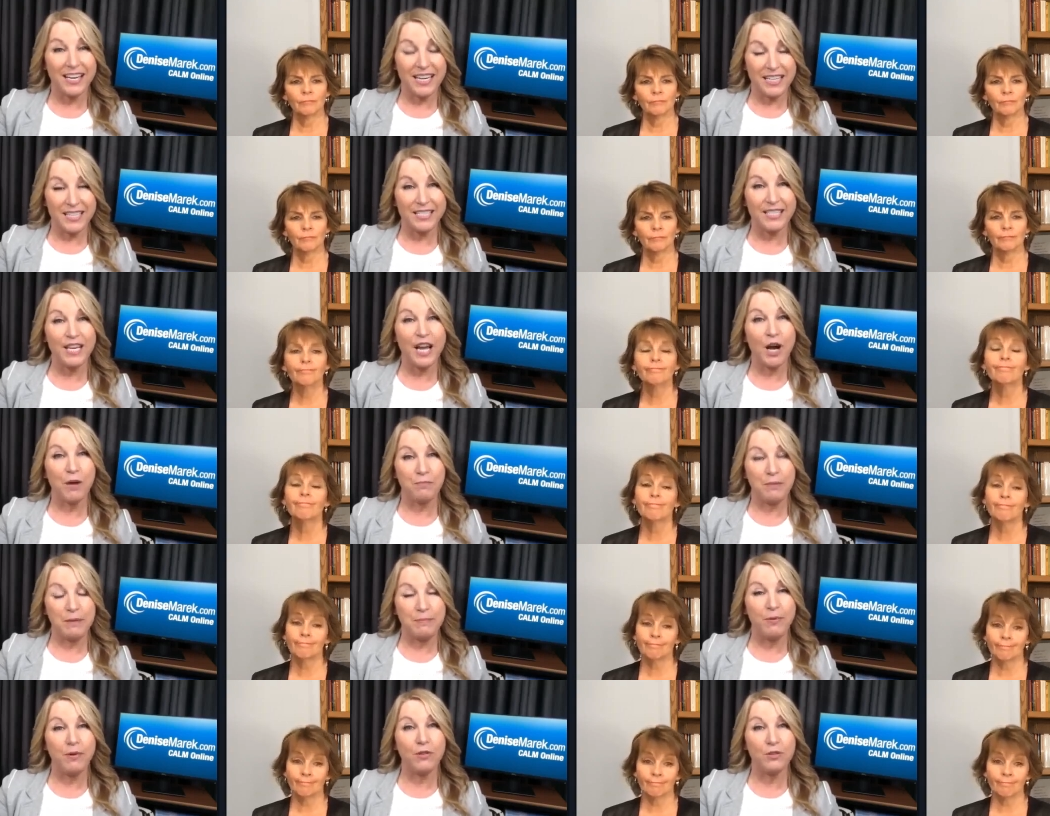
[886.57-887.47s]
Speaker 1: I can see how
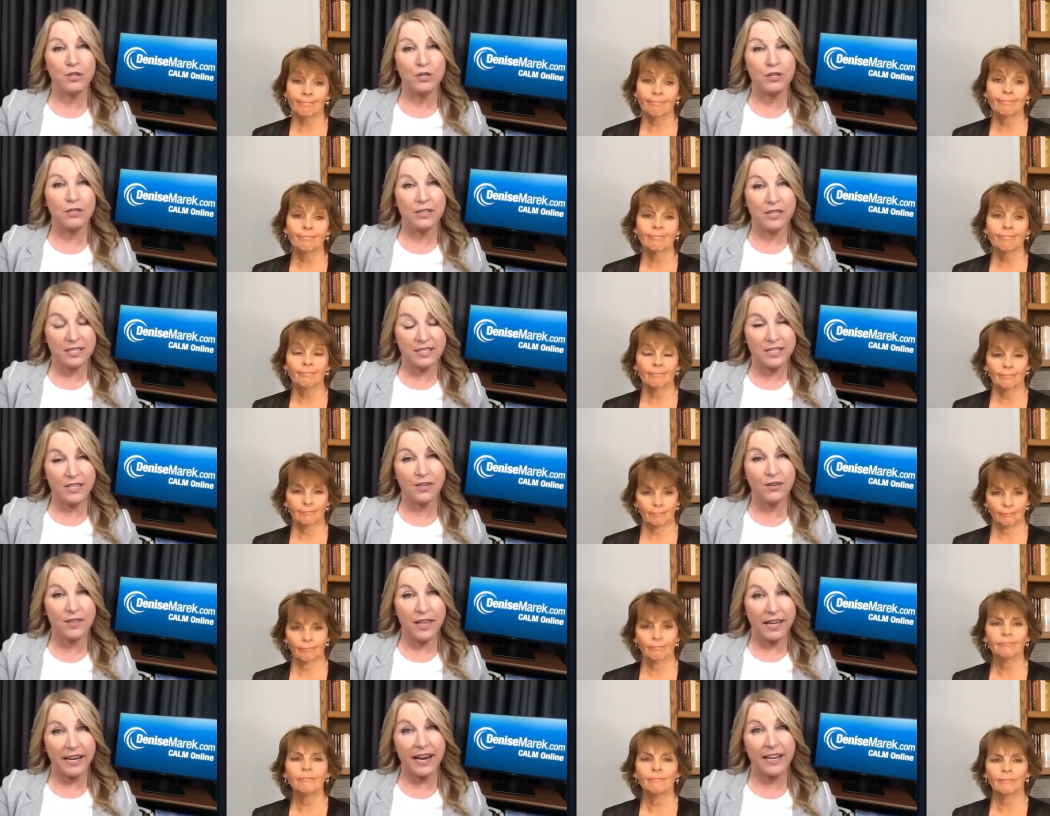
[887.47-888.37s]
people
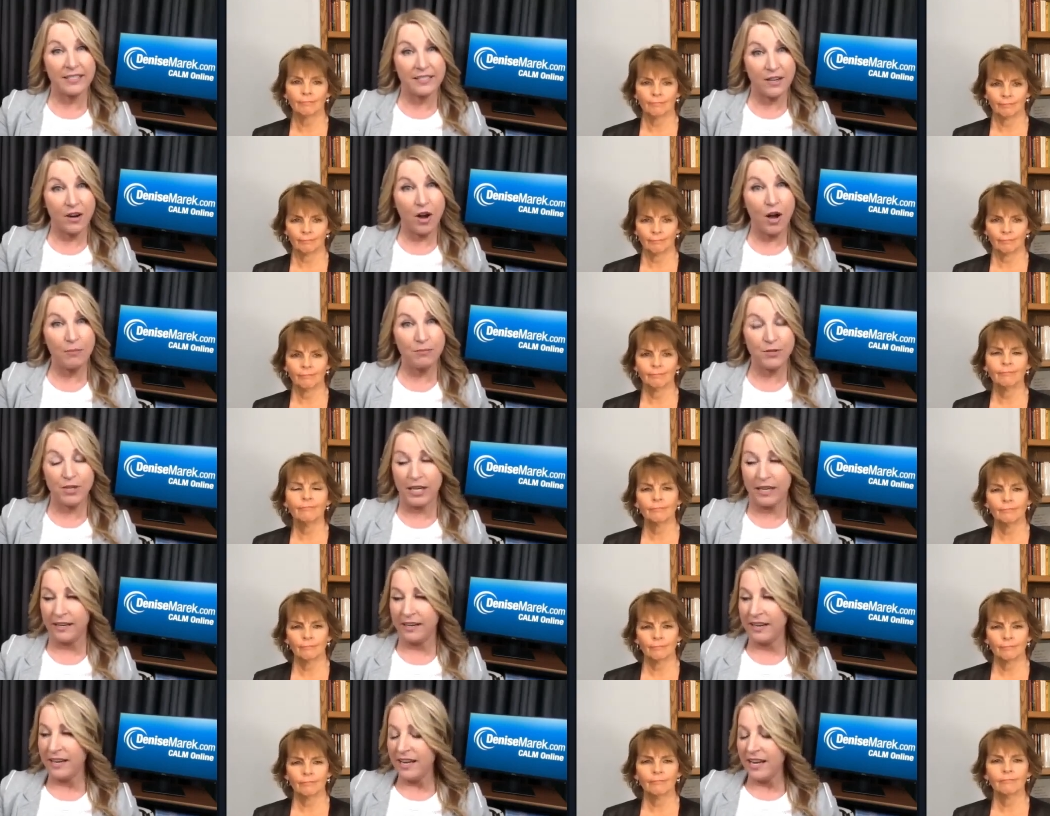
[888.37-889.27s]
consider that as an
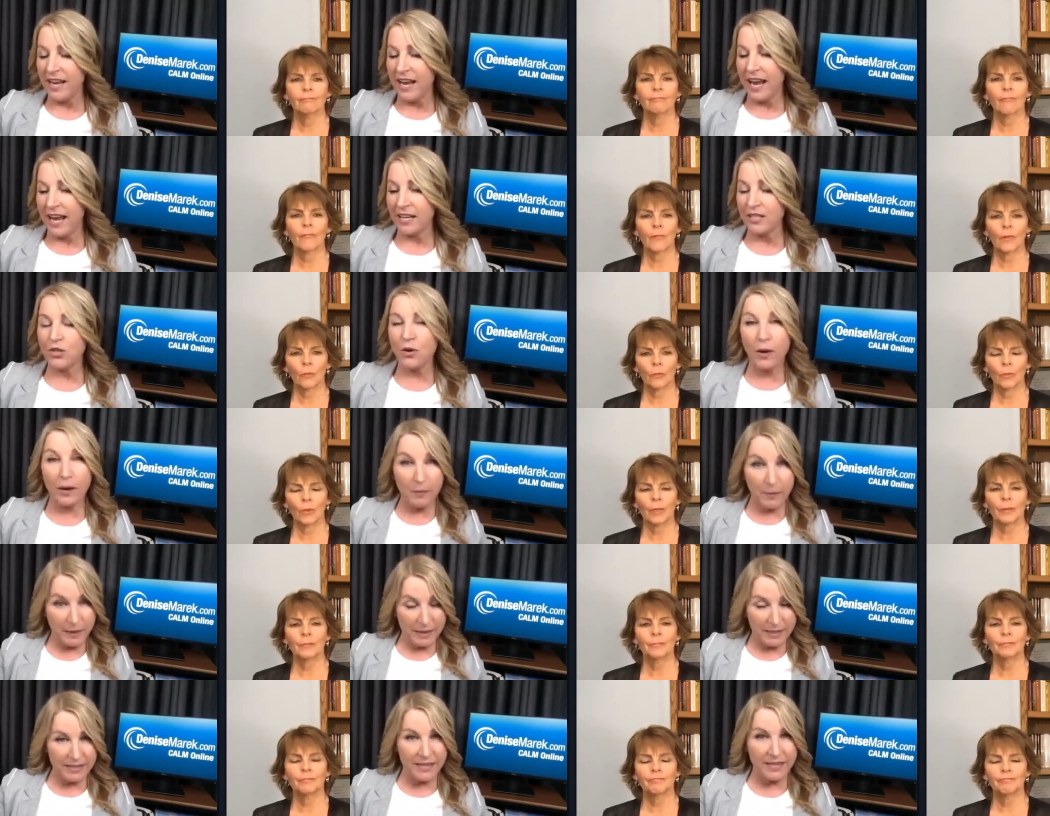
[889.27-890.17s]
option. And so I
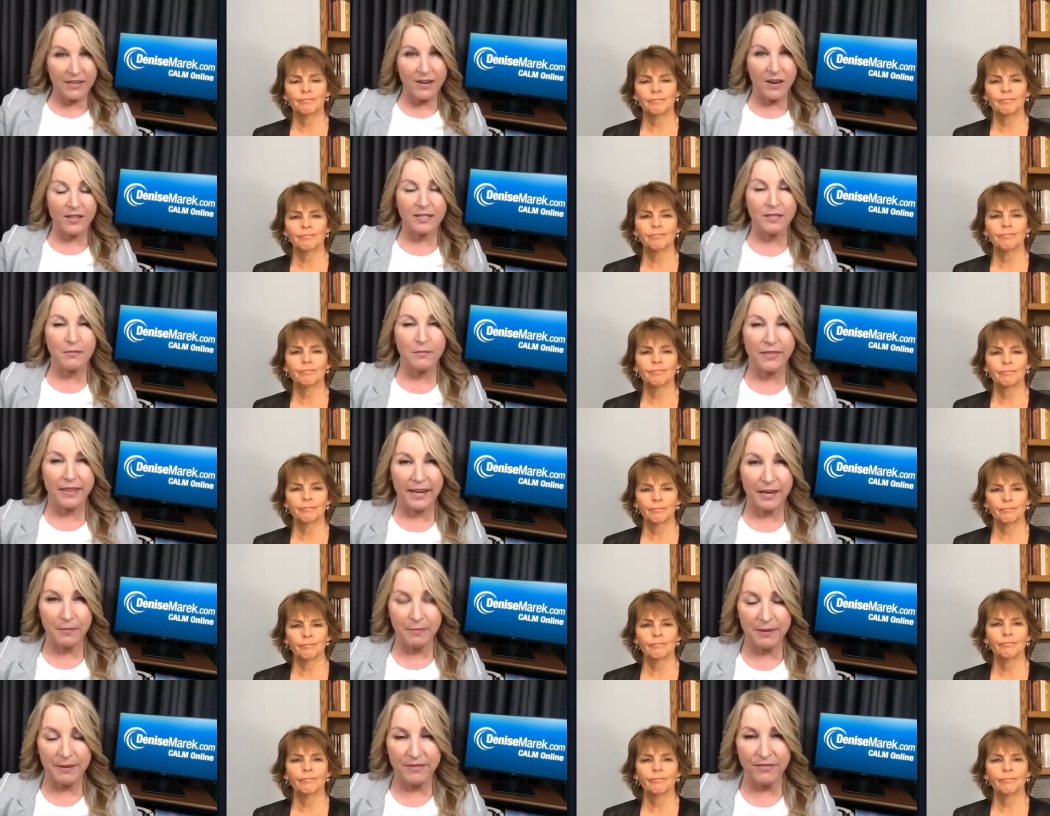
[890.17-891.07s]
went and got some
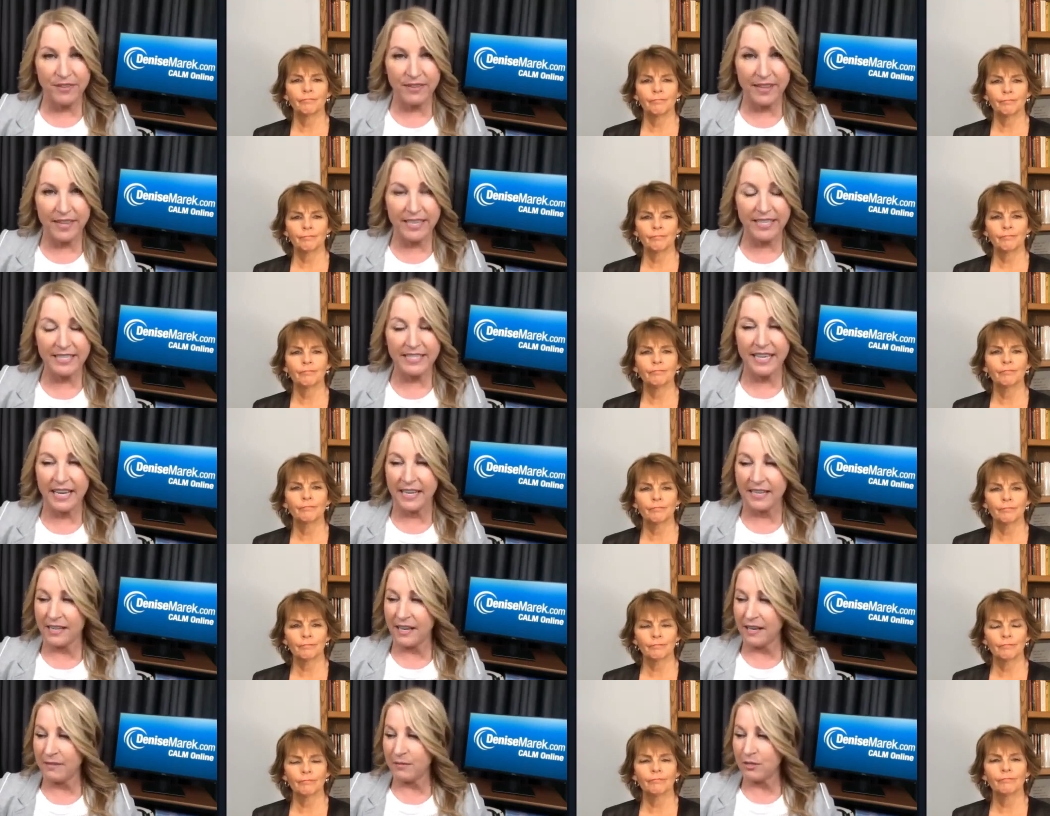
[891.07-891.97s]
therapy for this.
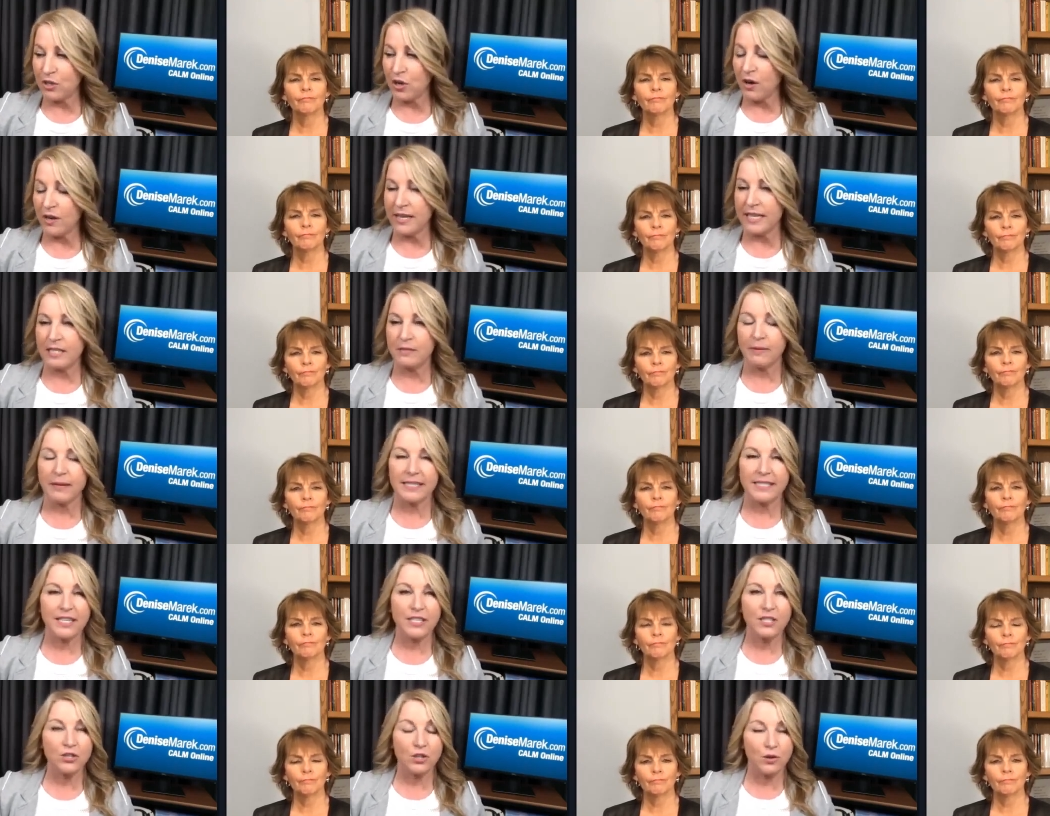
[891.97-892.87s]
And I was talking to my
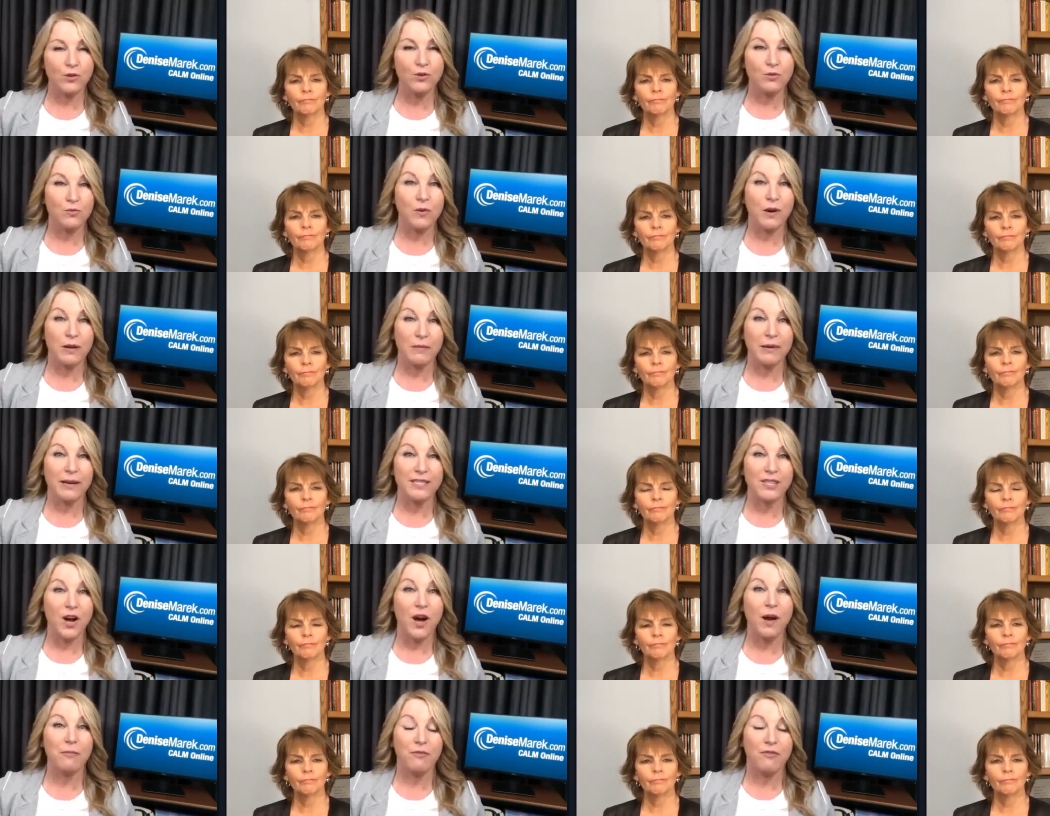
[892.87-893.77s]
sister, who's one of my
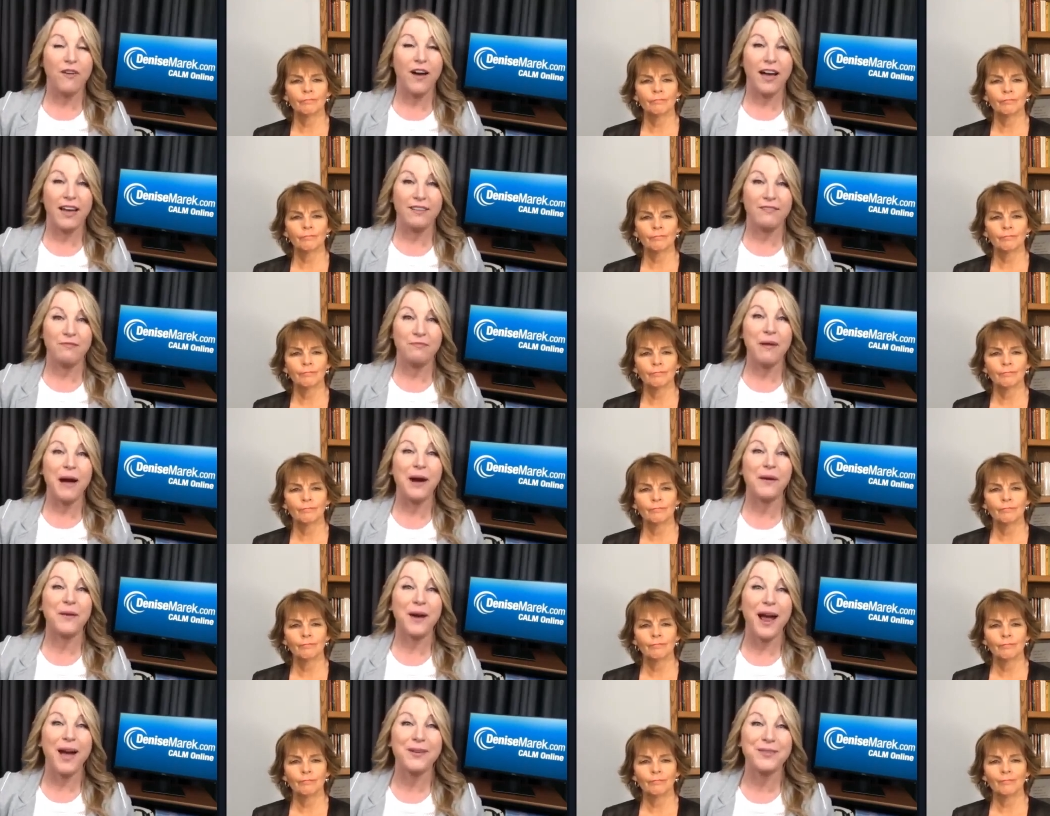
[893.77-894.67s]
top five
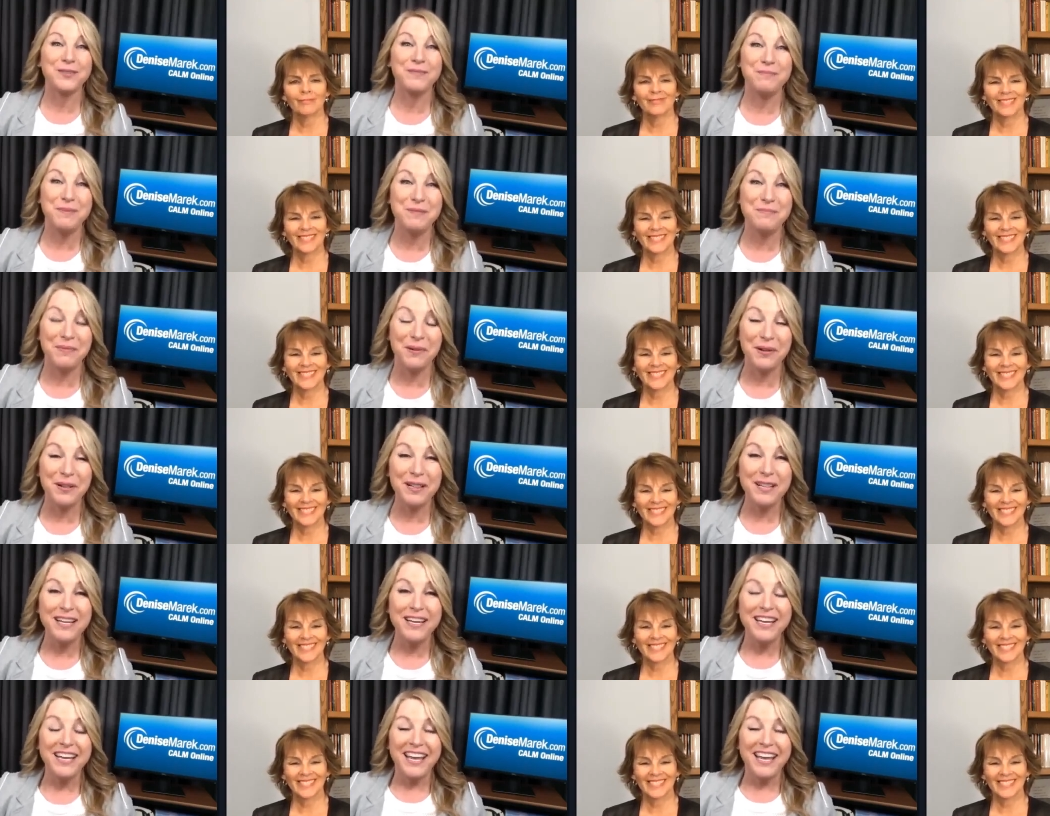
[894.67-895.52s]
powerhouse people.